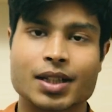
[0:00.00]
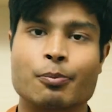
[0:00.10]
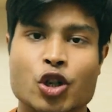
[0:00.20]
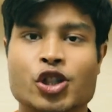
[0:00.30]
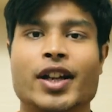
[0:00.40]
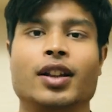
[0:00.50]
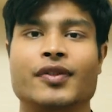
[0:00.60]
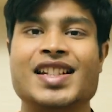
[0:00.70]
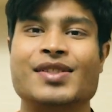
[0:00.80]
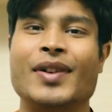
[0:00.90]
portrayal
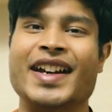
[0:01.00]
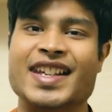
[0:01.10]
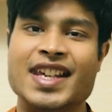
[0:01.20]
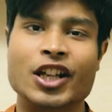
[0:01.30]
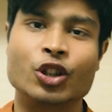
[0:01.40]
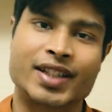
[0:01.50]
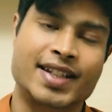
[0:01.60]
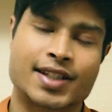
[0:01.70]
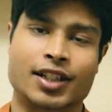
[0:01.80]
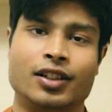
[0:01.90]
of this very
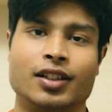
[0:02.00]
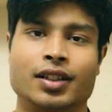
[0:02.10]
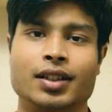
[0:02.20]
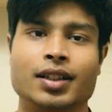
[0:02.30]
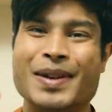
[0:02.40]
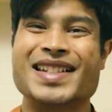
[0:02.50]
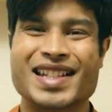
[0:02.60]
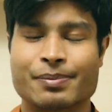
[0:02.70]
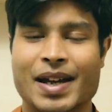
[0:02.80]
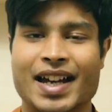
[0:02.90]
egotistical
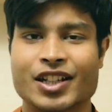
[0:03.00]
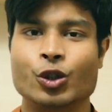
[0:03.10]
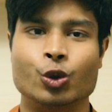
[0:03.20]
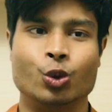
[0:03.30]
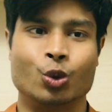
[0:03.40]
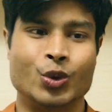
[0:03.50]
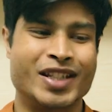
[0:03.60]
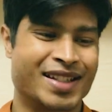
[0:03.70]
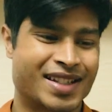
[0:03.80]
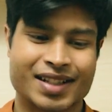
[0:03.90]
businessman who
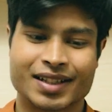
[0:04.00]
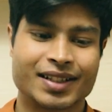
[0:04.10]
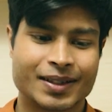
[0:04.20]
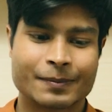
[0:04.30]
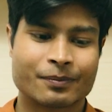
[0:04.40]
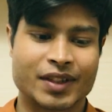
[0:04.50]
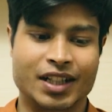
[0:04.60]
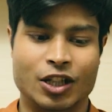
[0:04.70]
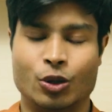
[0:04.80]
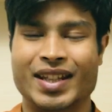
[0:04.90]
just,
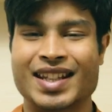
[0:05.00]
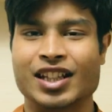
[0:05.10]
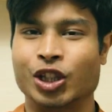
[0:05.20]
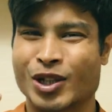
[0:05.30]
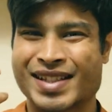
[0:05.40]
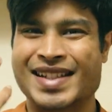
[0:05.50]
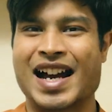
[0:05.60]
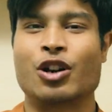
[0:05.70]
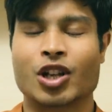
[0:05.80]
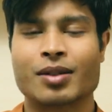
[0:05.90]
he looks
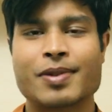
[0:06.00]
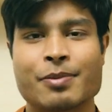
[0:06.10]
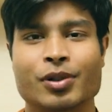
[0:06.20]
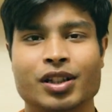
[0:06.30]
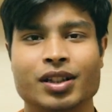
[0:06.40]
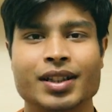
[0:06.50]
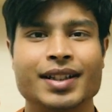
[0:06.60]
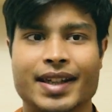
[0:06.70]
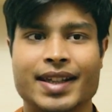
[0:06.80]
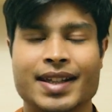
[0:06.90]
down on people.
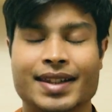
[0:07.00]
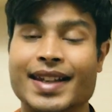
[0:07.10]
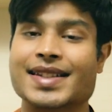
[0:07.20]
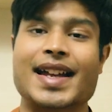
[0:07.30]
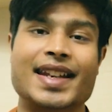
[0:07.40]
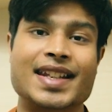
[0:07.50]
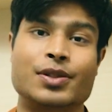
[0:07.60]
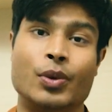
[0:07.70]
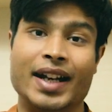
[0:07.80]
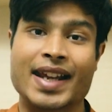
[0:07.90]
He thinks that
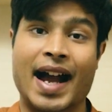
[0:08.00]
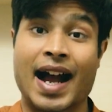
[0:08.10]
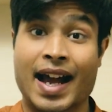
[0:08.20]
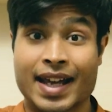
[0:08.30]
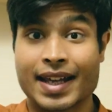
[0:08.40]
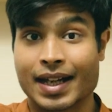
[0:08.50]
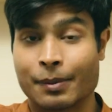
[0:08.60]
he's very high